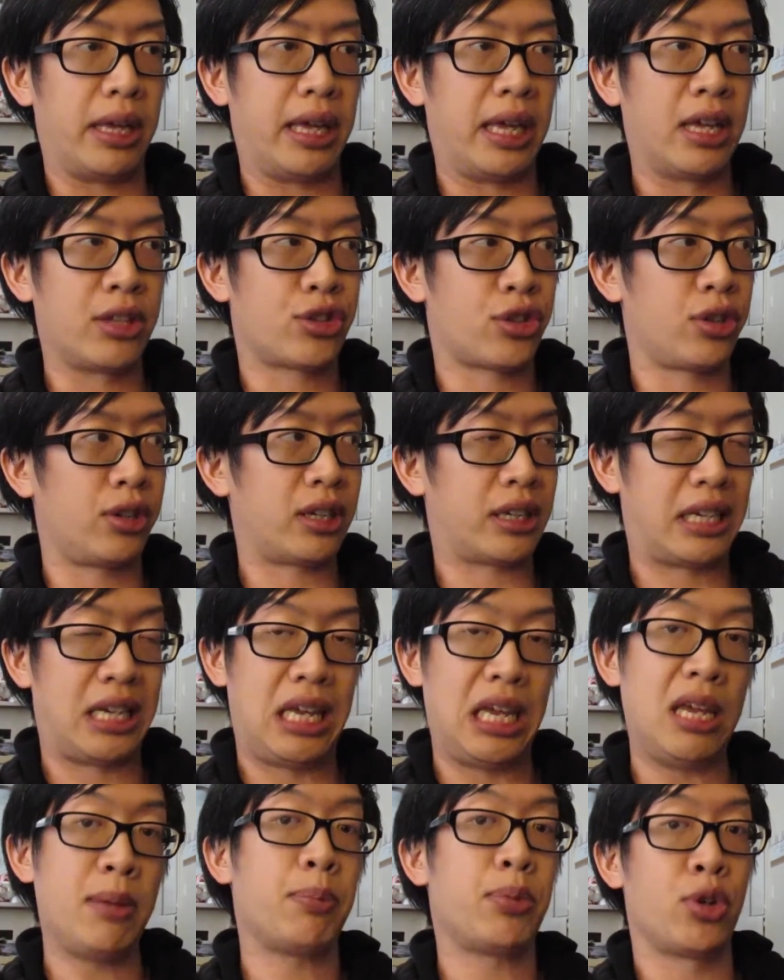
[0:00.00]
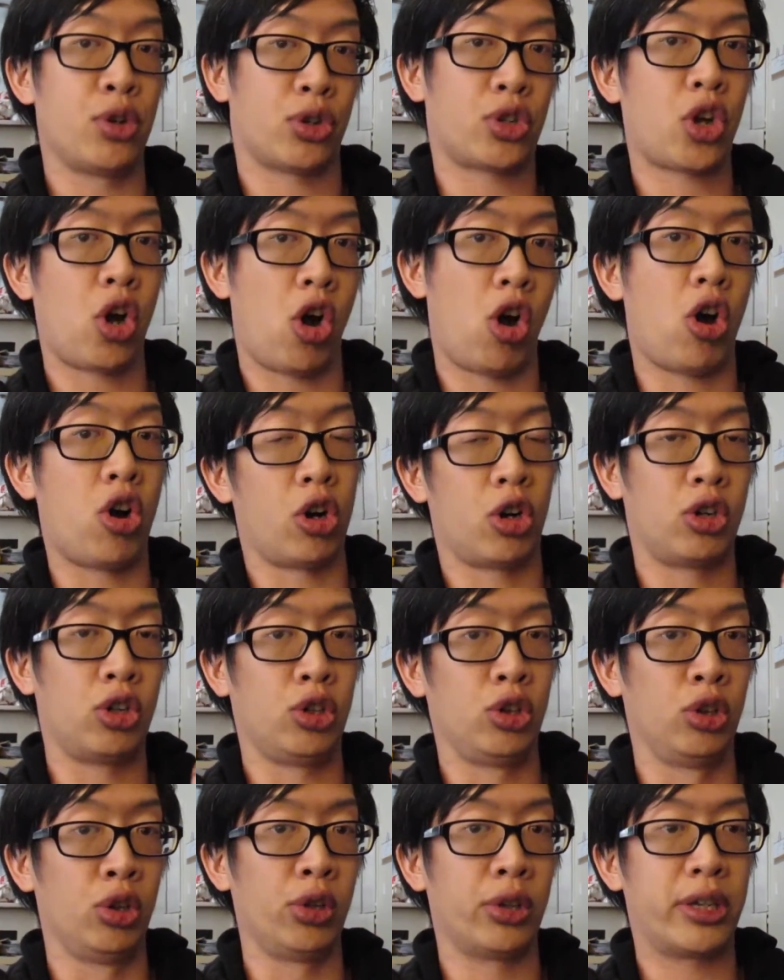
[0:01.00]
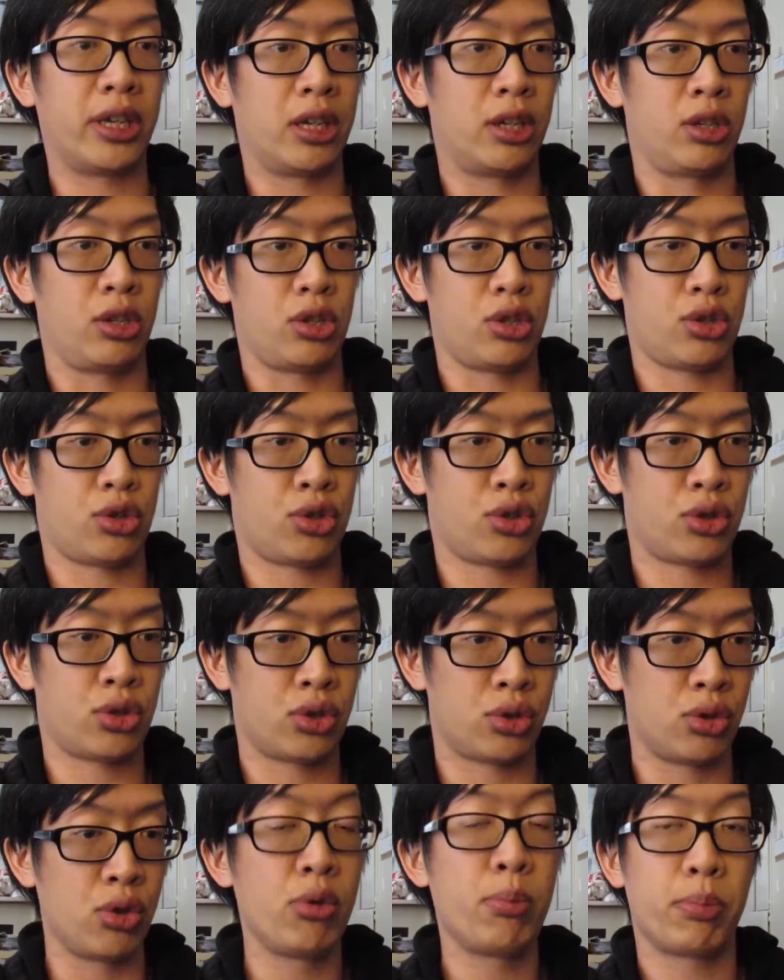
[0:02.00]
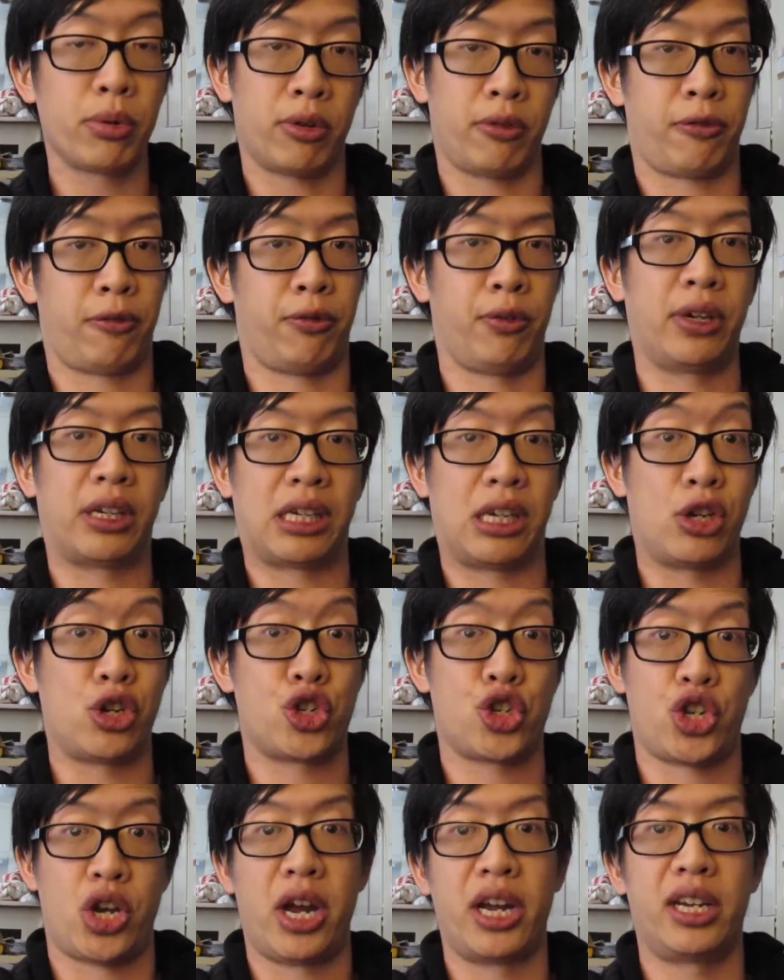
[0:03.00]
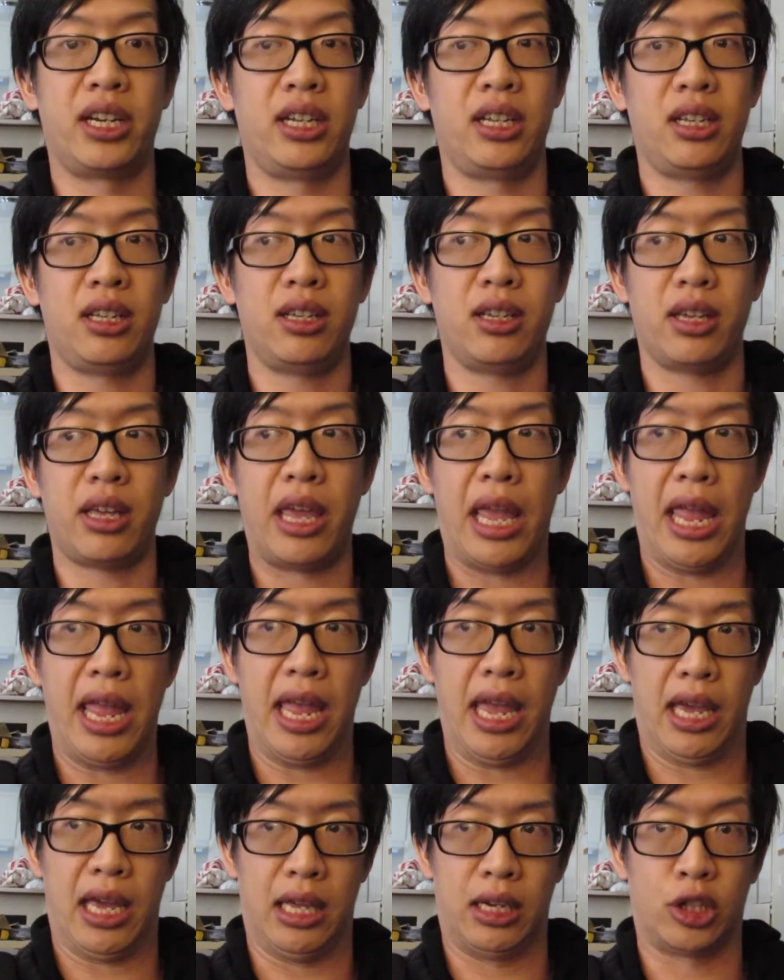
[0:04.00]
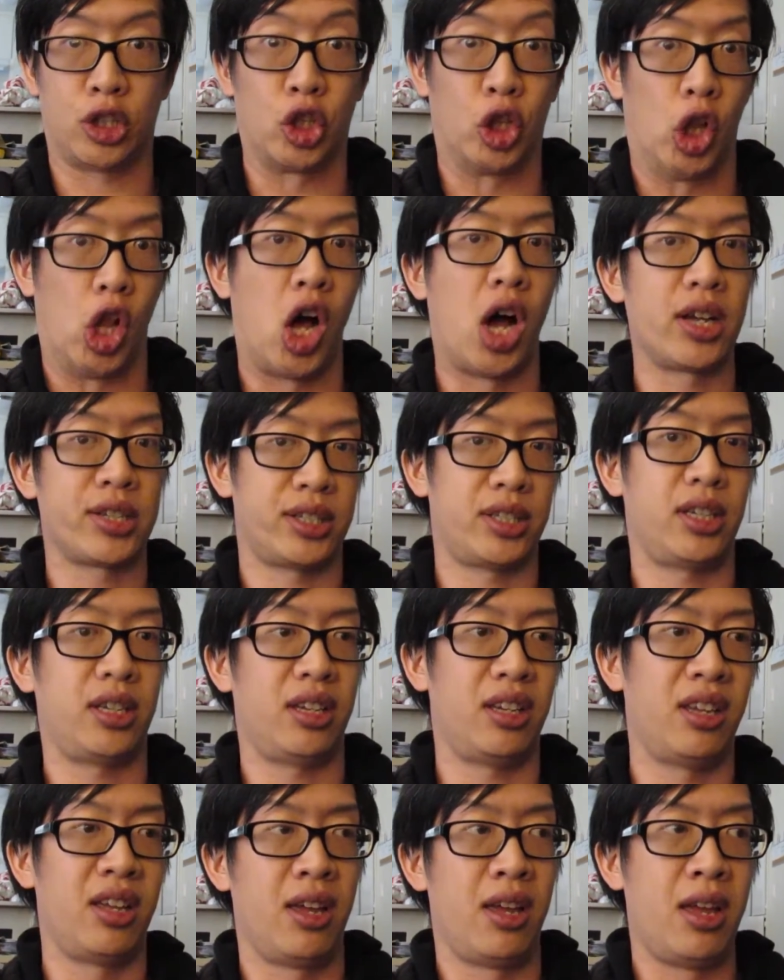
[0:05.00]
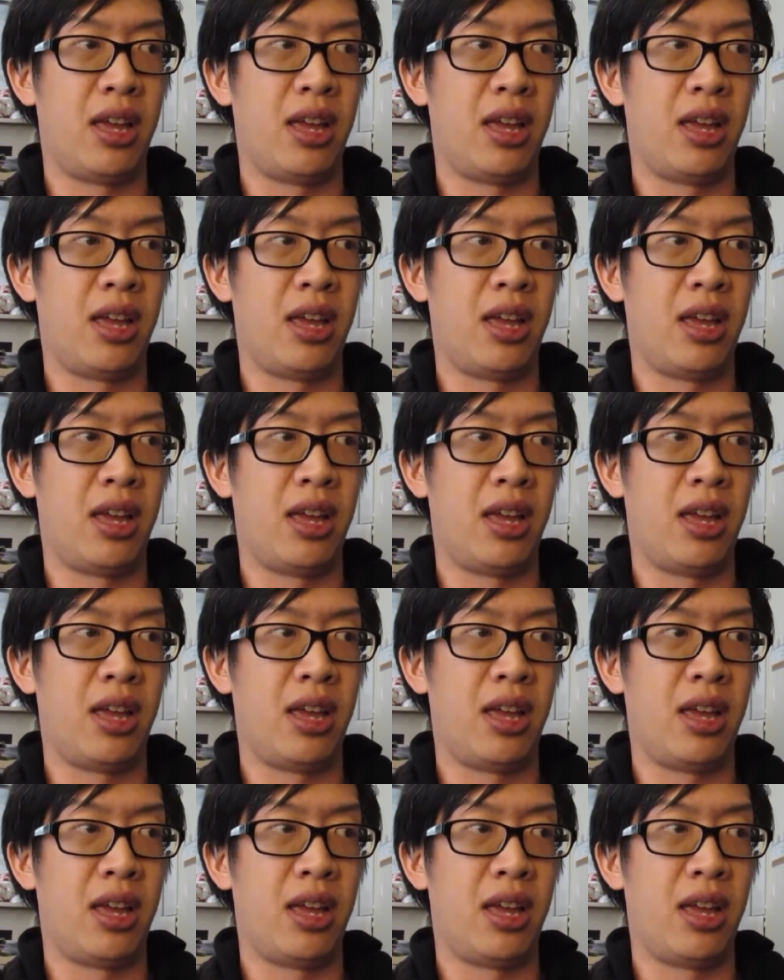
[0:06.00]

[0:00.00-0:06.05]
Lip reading: It's going to keep your car looking super freaking shiny and glossy